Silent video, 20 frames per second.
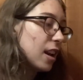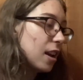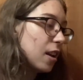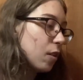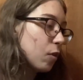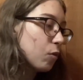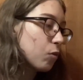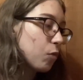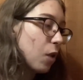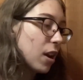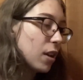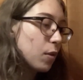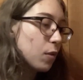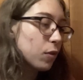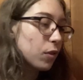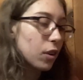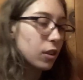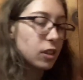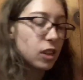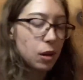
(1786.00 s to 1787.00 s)
it right
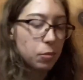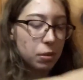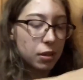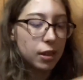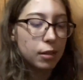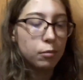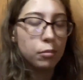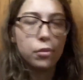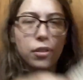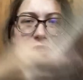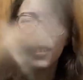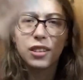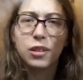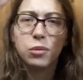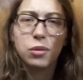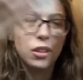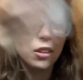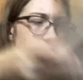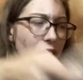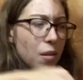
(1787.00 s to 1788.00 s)
over on top and then put this
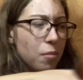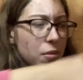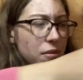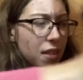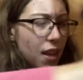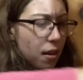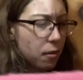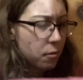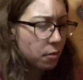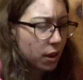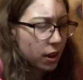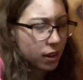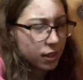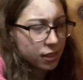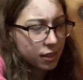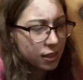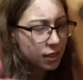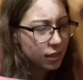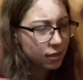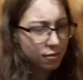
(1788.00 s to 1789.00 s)
one on top of that
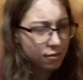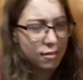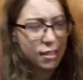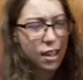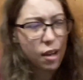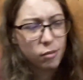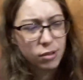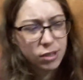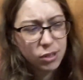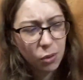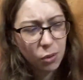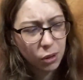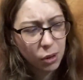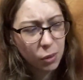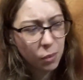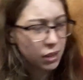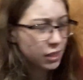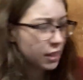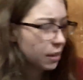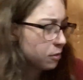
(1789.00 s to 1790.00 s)
because that was the only
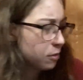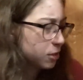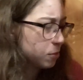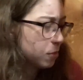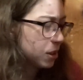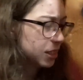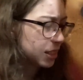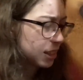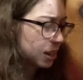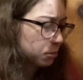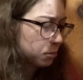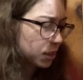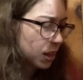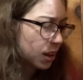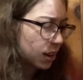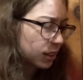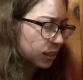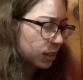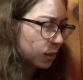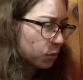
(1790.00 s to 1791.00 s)
one that was messing up the
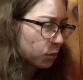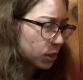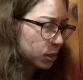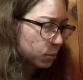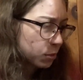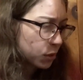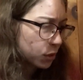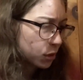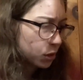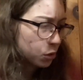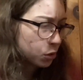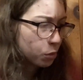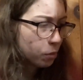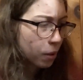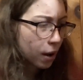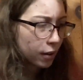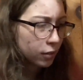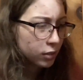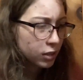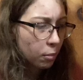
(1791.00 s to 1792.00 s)
height difference between the two
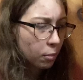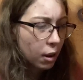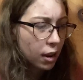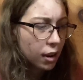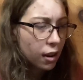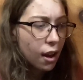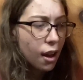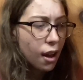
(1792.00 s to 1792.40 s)
piles I made.